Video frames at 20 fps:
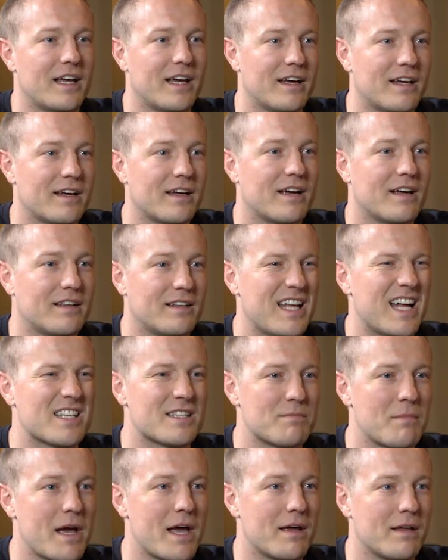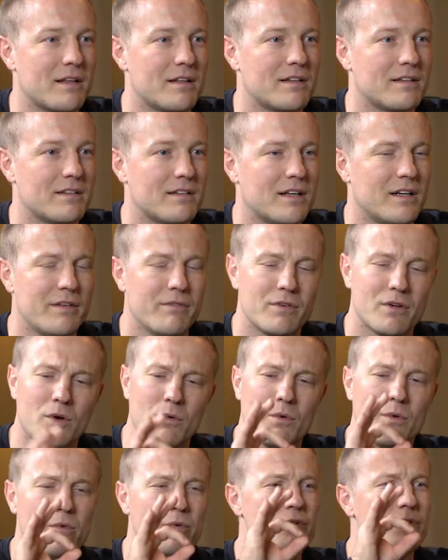Like, that's I don't even know,
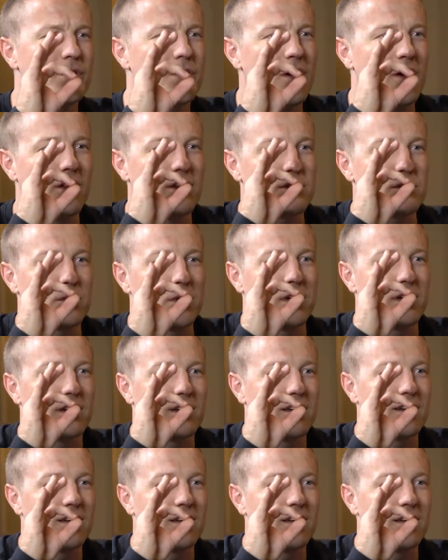what would you call this one?